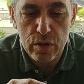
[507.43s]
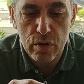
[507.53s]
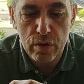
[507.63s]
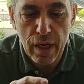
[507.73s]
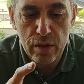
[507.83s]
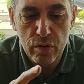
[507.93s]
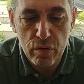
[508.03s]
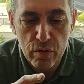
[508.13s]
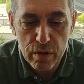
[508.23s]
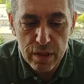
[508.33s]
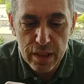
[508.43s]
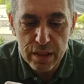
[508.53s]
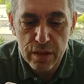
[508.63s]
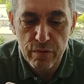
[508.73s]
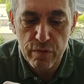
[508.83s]
So not to ruin
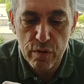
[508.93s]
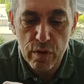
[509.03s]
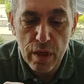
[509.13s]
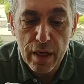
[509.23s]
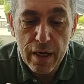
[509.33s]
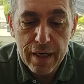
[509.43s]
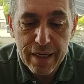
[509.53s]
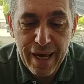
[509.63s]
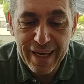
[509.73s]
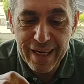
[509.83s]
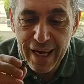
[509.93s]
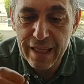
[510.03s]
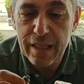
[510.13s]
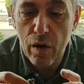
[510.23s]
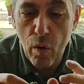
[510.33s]
this, if you can
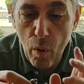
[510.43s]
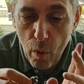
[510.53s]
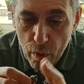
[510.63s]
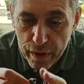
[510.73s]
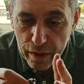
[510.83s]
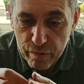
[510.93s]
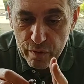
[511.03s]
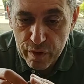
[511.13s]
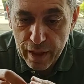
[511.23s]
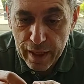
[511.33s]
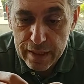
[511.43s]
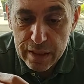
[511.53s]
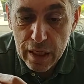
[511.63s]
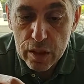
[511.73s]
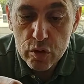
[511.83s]
get the O-ring for
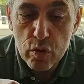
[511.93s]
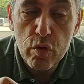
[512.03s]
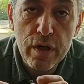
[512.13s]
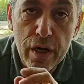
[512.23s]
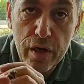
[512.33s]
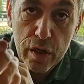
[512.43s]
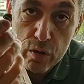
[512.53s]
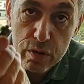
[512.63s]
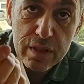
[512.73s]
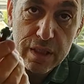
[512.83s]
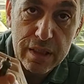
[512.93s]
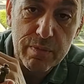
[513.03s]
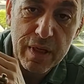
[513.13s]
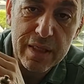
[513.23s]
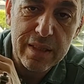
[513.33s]
this, so you can reuse this,
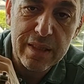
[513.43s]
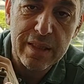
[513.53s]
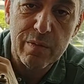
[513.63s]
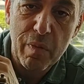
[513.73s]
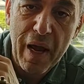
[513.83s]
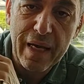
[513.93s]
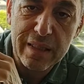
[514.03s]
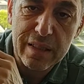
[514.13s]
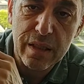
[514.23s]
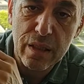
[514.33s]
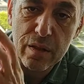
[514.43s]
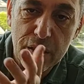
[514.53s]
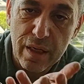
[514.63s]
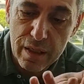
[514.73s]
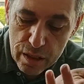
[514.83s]
because this is brass, still
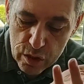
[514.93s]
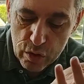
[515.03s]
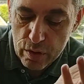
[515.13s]
good condition.